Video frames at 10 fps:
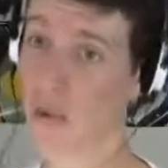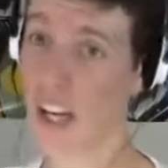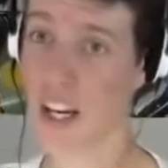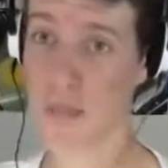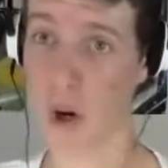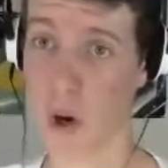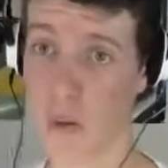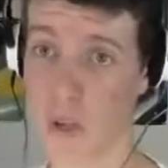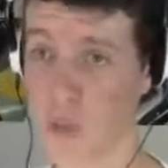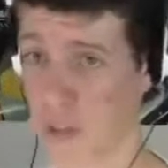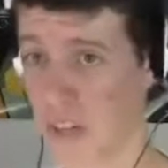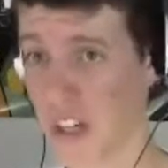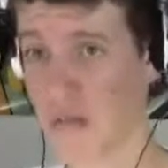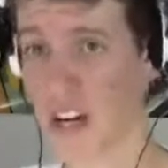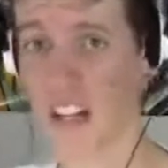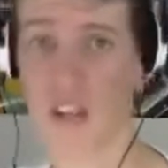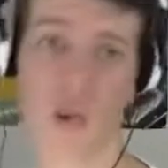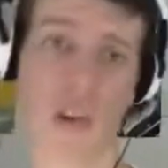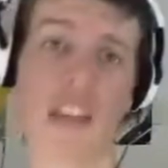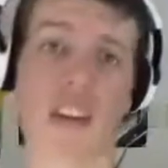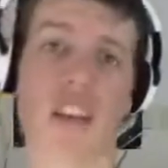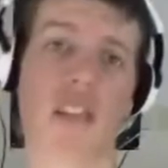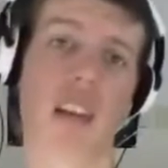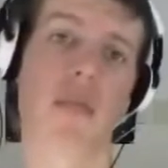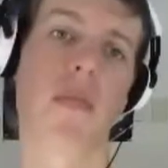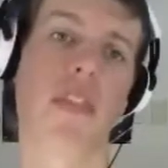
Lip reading: we had a Pokemon with Brick Break to get rid of them.